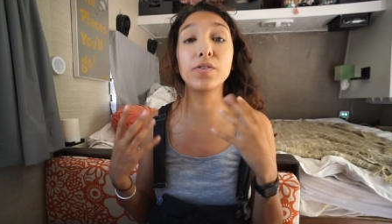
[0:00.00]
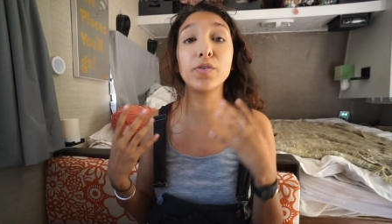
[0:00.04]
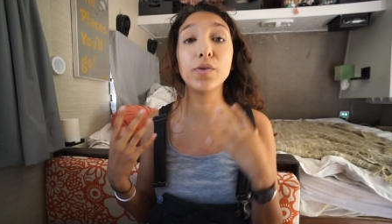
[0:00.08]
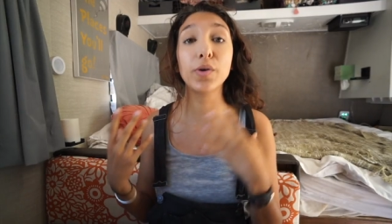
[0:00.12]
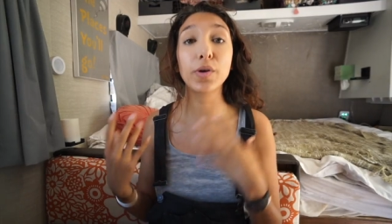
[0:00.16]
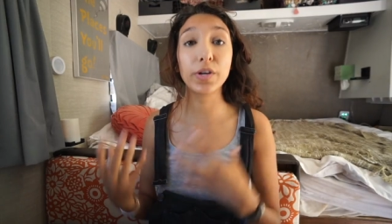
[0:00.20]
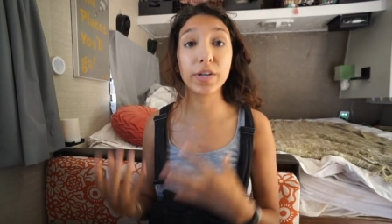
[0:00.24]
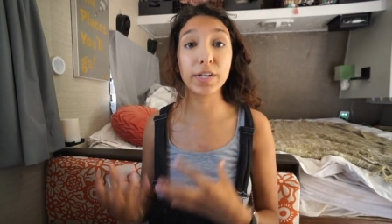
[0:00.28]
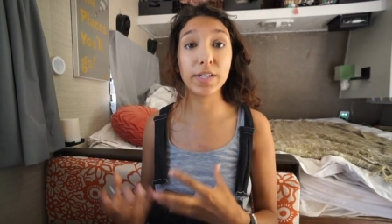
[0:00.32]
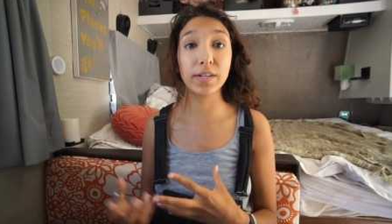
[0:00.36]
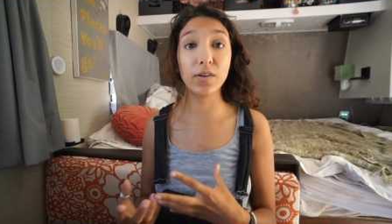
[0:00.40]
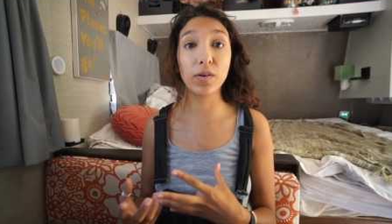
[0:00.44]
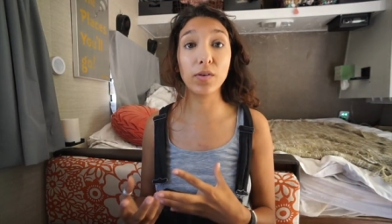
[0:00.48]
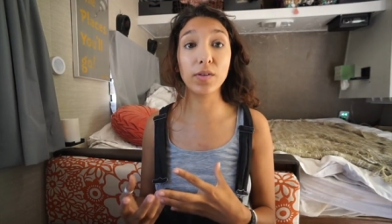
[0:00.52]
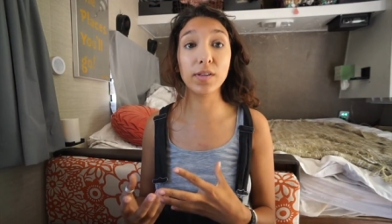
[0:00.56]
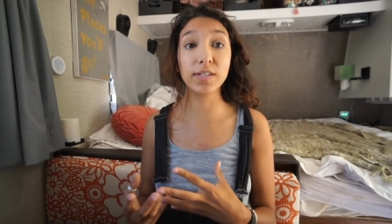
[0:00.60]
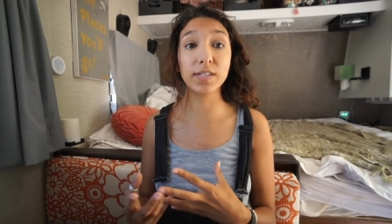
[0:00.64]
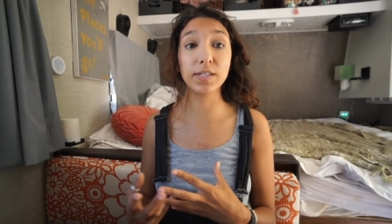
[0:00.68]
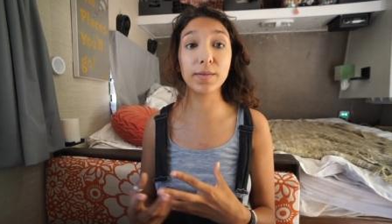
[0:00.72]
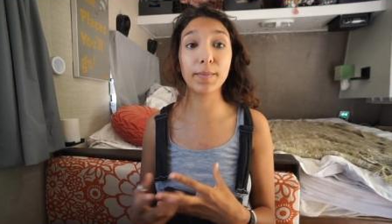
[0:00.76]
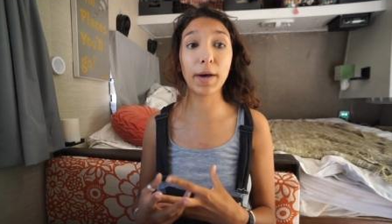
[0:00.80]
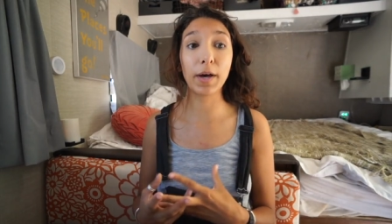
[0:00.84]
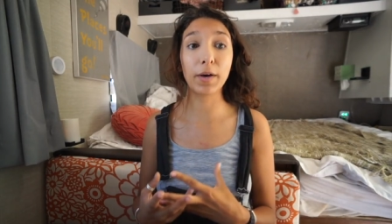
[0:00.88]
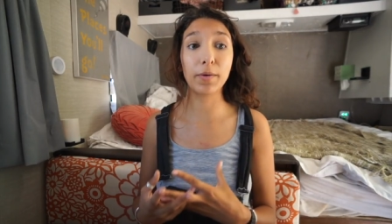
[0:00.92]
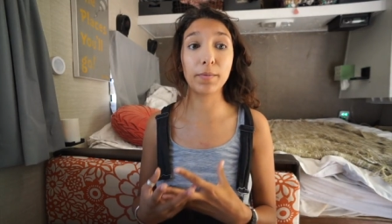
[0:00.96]
You already know this
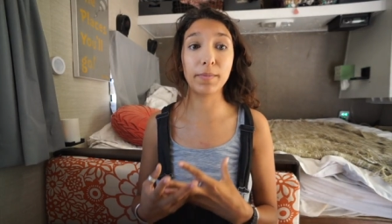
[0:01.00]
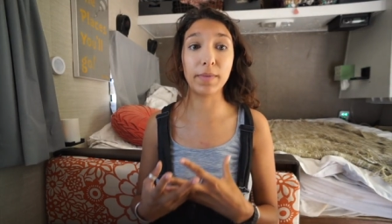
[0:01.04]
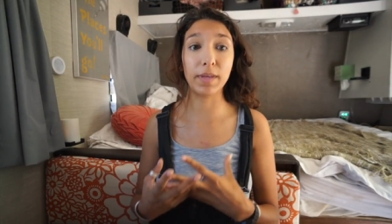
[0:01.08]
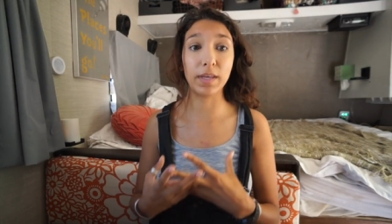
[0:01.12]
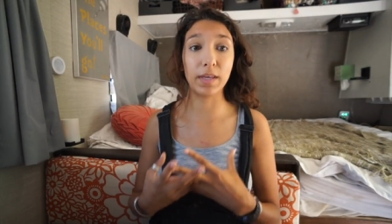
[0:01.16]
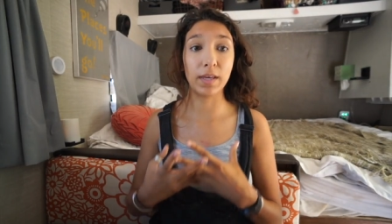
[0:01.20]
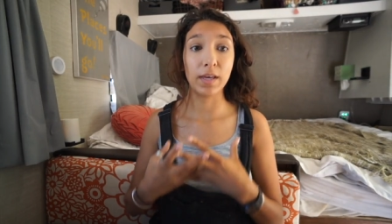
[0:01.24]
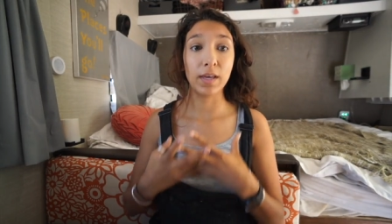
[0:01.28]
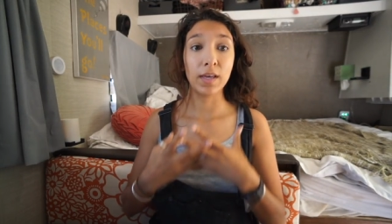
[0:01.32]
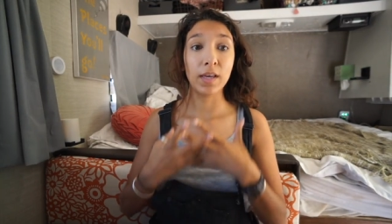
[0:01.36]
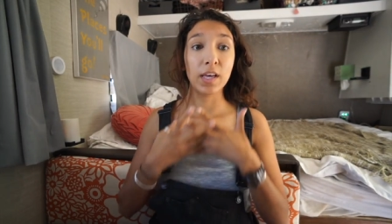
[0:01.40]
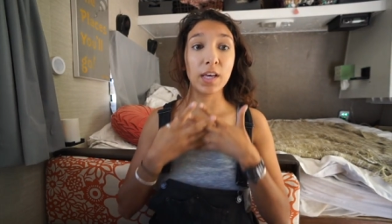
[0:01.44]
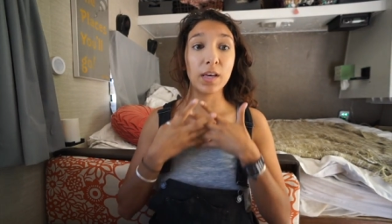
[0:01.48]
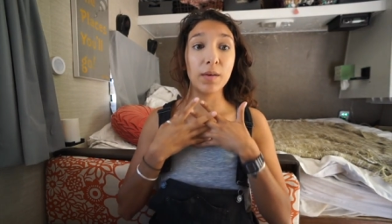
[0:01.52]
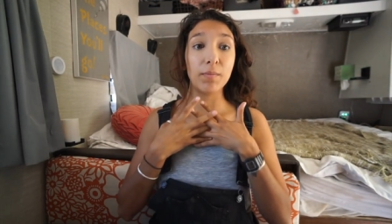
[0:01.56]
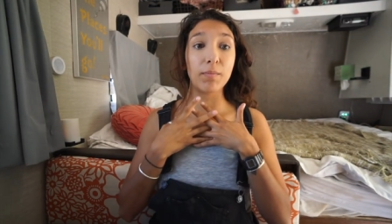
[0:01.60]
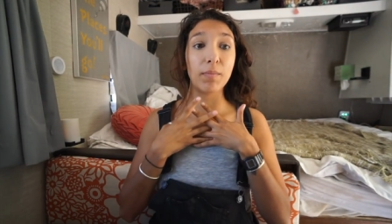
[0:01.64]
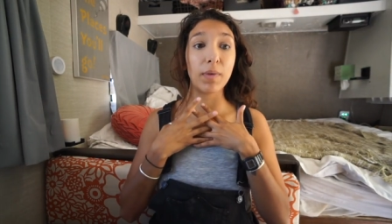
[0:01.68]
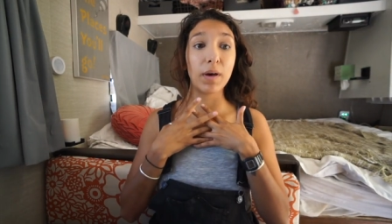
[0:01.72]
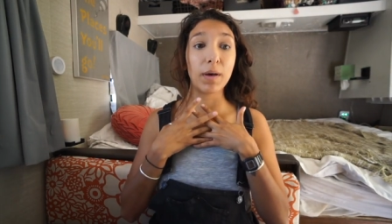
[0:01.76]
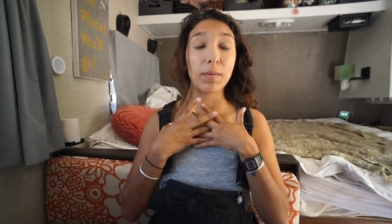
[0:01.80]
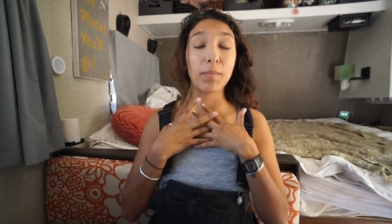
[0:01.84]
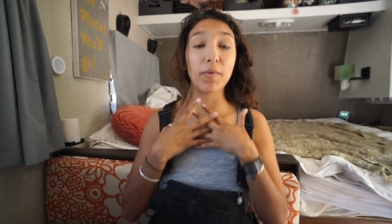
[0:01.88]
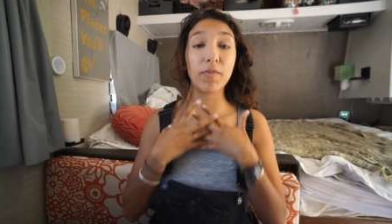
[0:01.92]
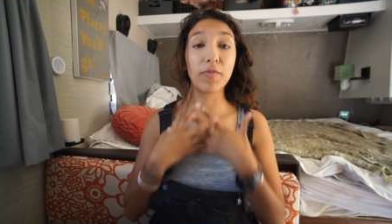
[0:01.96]
about me.
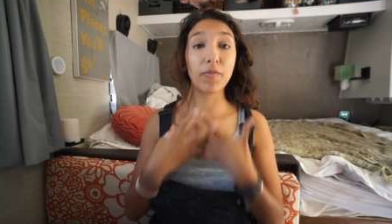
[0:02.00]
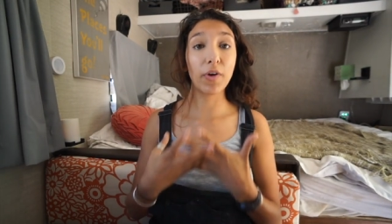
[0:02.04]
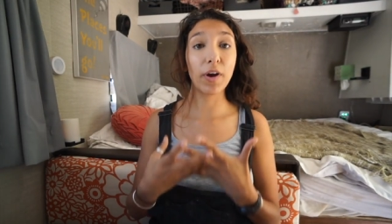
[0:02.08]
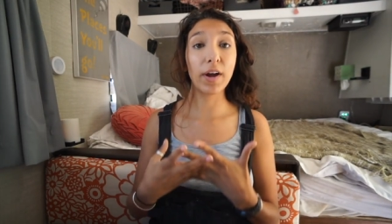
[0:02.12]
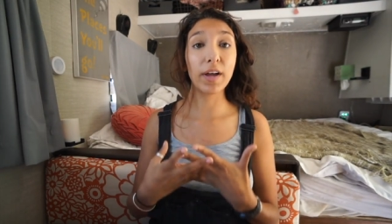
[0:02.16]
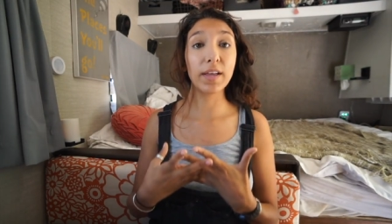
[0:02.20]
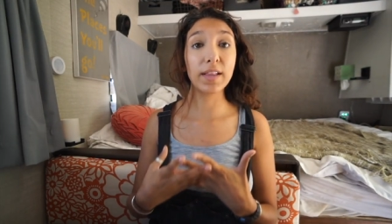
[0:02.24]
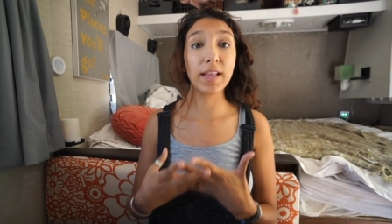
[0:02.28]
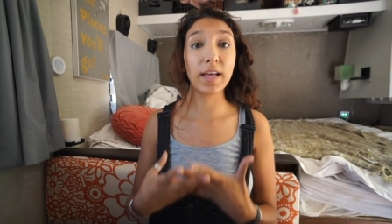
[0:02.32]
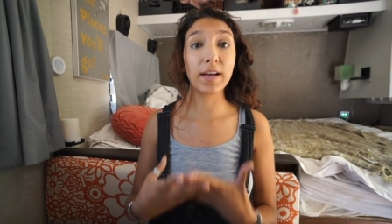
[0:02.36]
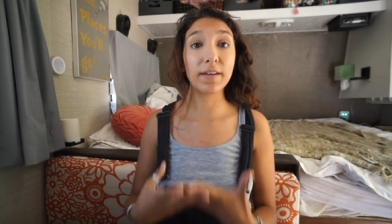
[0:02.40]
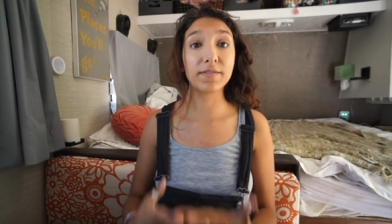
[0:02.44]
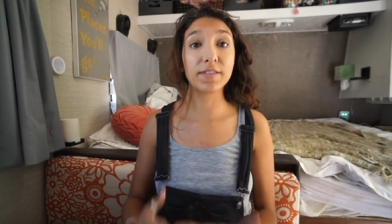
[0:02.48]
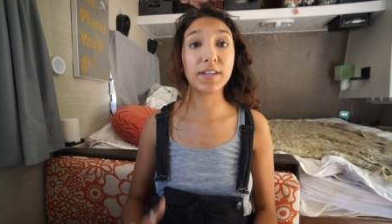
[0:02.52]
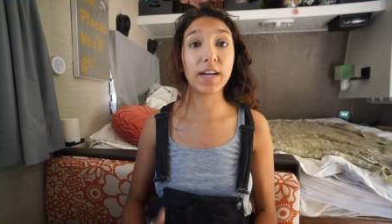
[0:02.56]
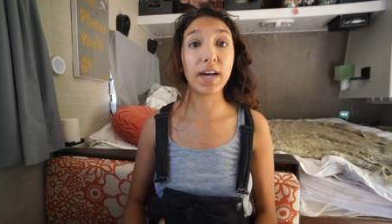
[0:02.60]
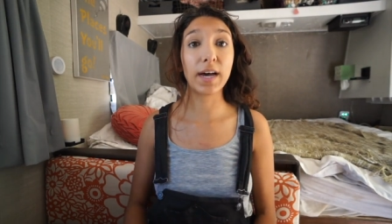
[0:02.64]
But before I left,